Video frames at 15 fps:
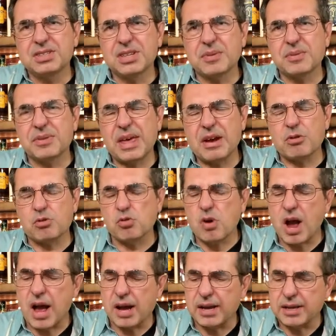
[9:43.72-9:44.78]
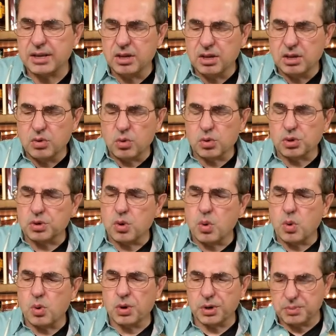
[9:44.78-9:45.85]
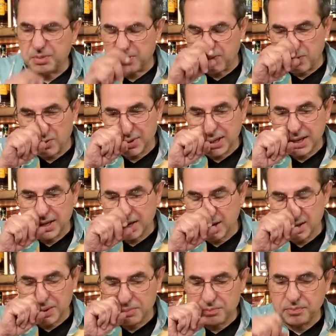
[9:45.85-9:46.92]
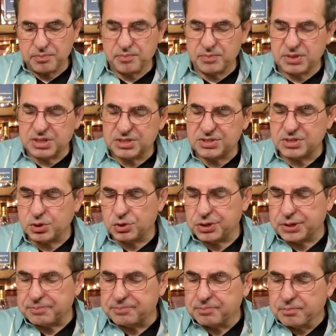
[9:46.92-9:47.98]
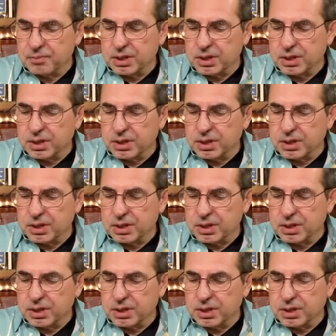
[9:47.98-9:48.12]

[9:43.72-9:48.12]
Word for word: some of that rye or corn before they uh, distilled it.